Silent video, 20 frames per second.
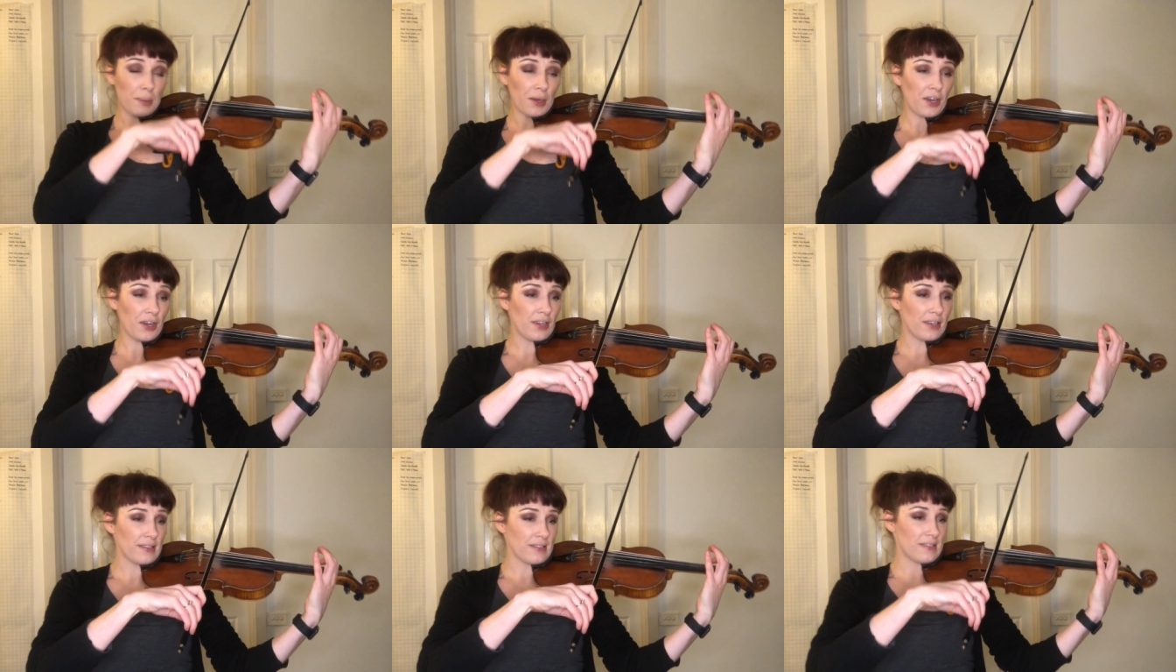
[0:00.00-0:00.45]

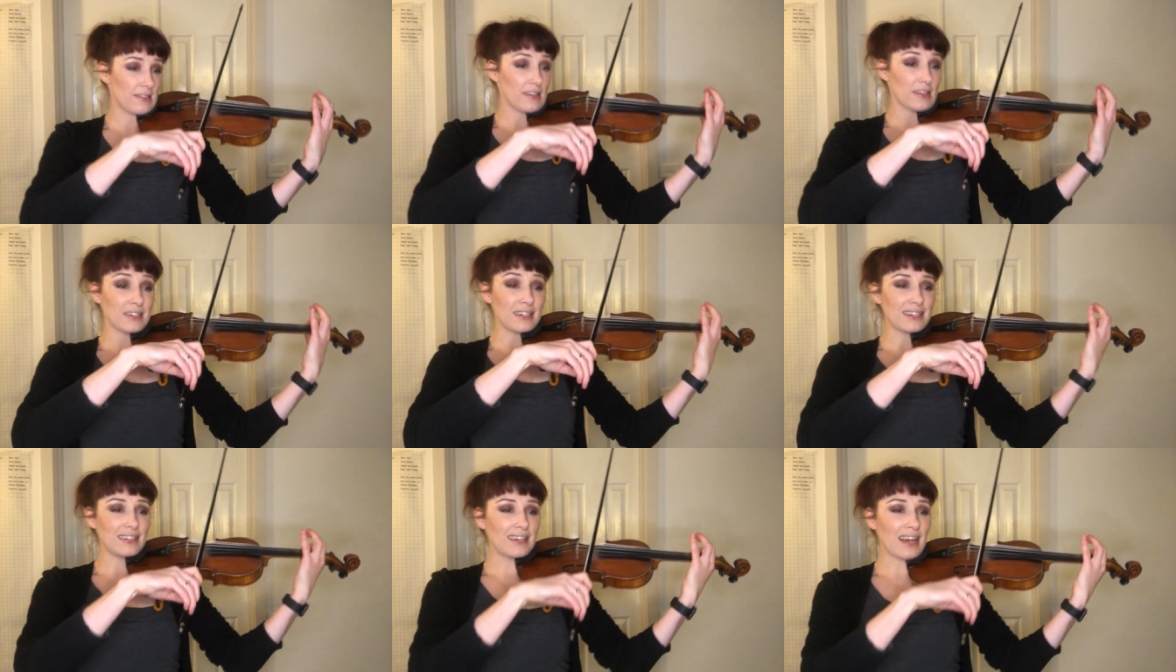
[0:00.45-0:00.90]
bows,
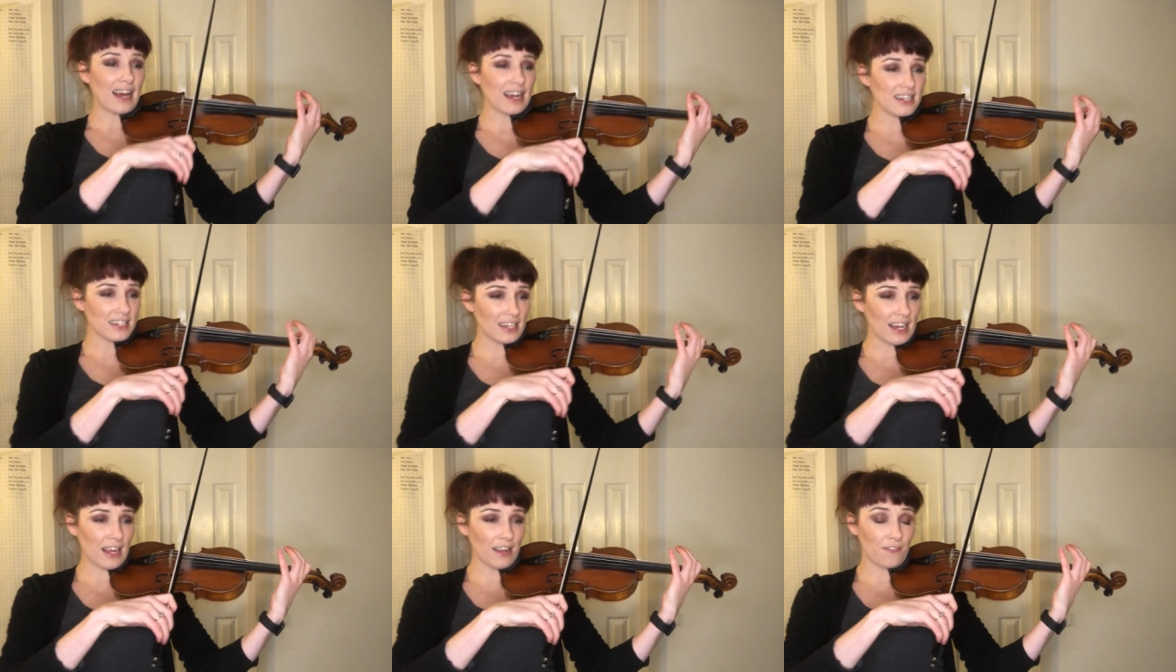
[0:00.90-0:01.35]

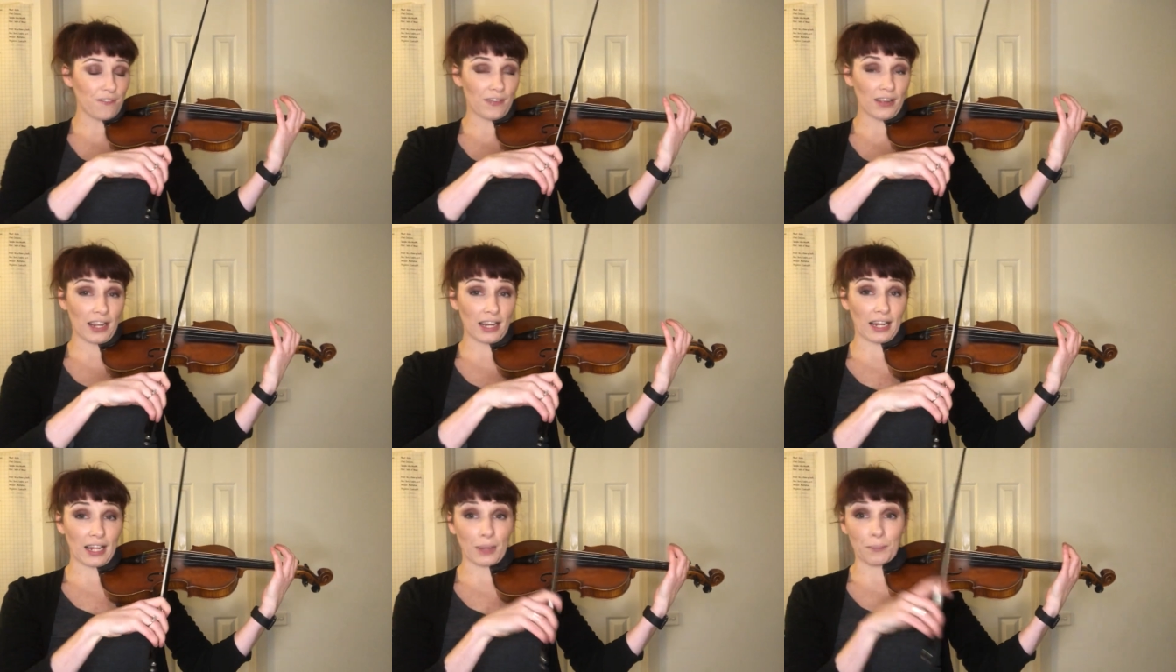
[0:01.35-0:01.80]
détaché
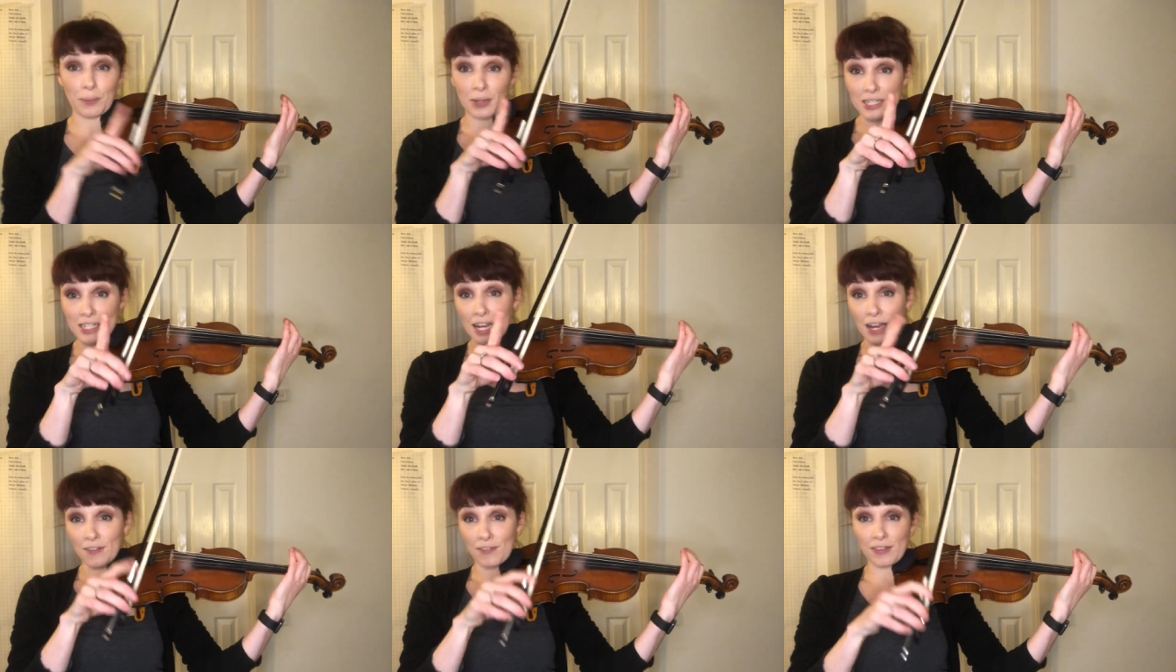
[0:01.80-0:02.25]
feeling.
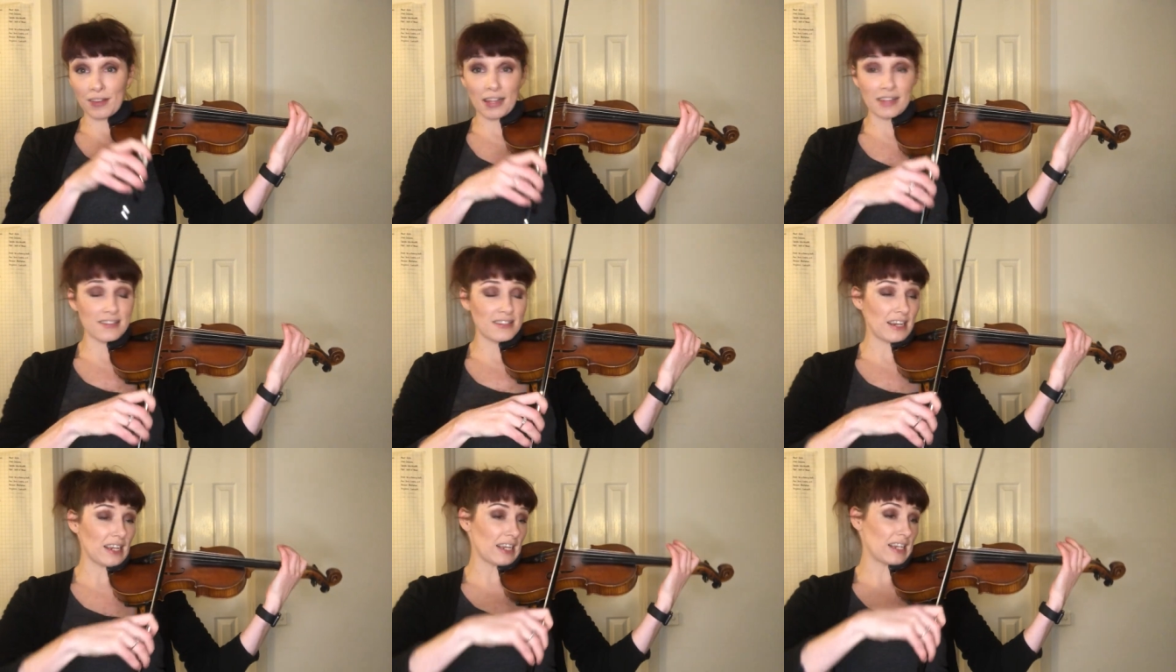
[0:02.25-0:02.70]
Watch out for
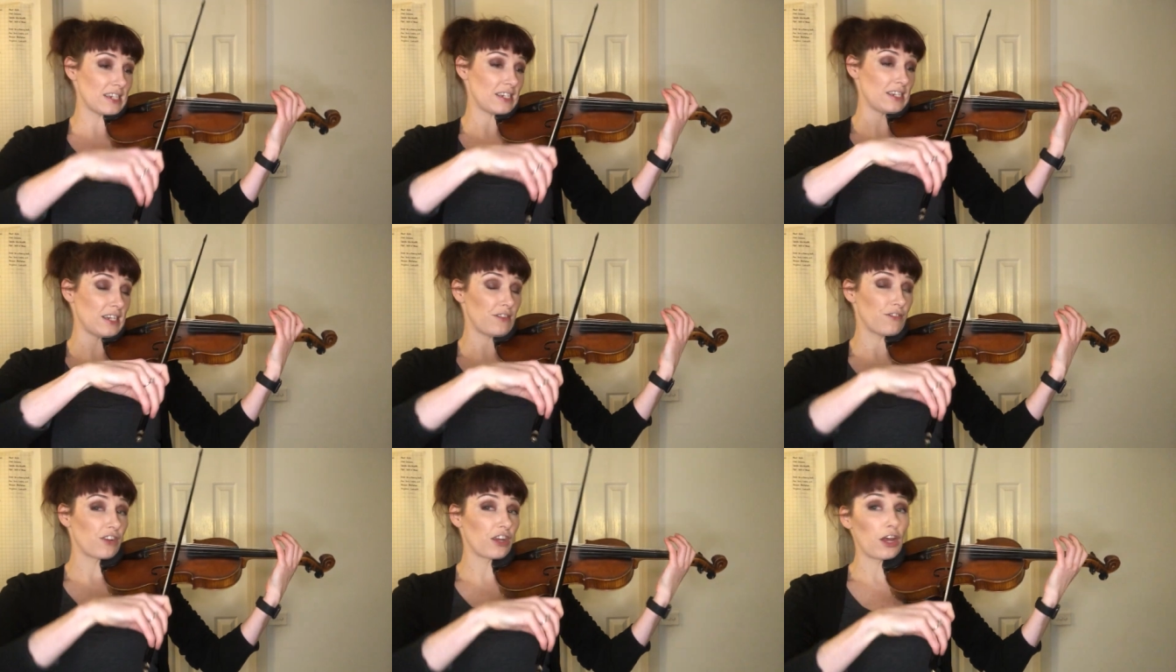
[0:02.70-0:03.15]
that sneaky
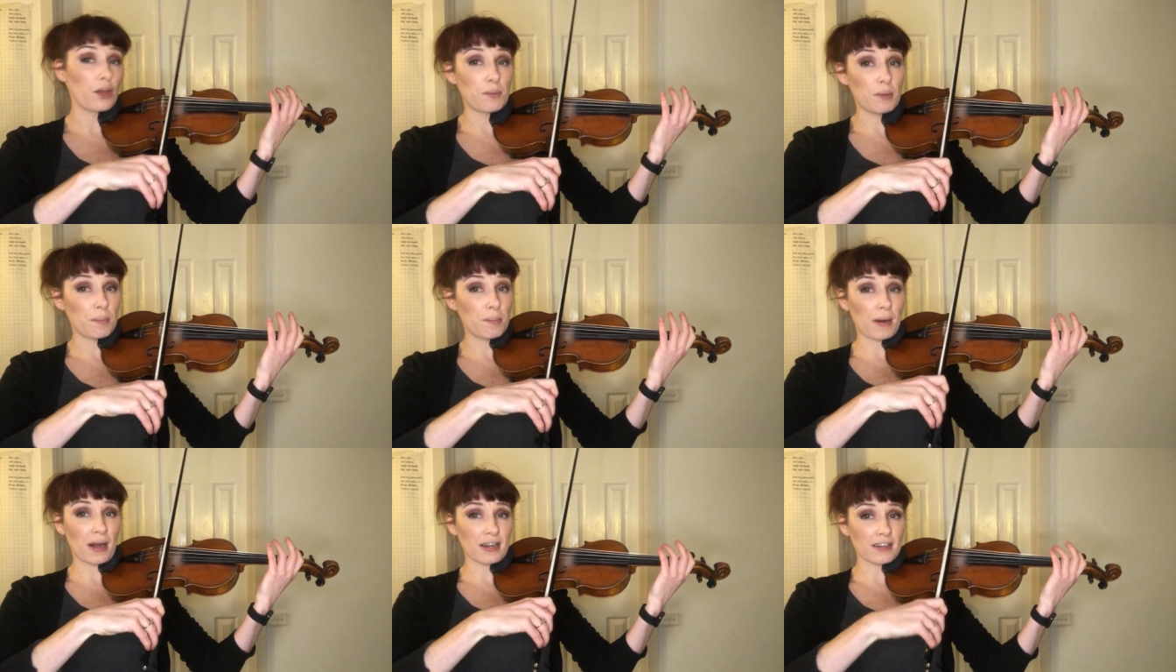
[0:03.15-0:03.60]
shift. I hope
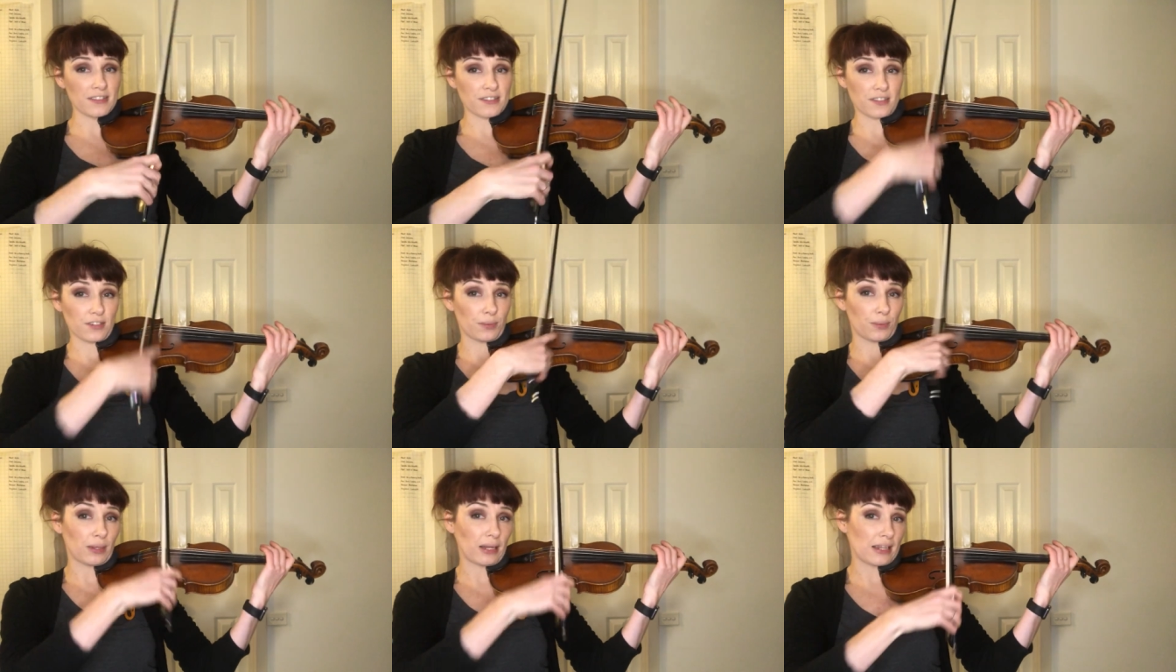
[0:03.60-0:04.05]
you practiced
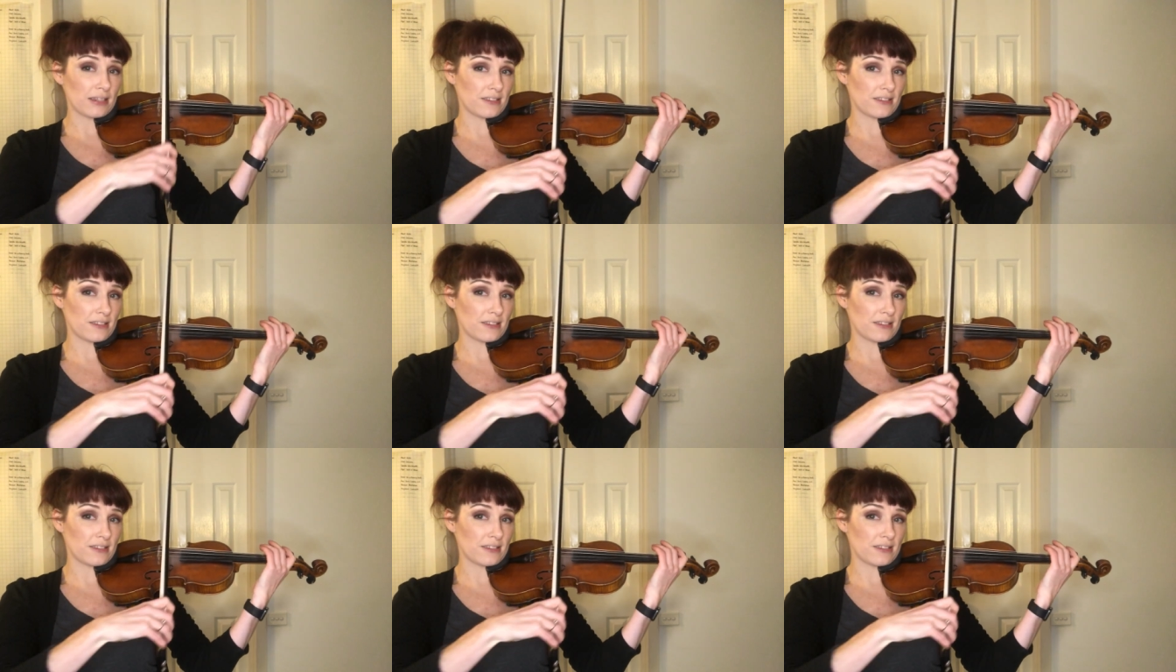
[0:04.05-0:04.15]
it while I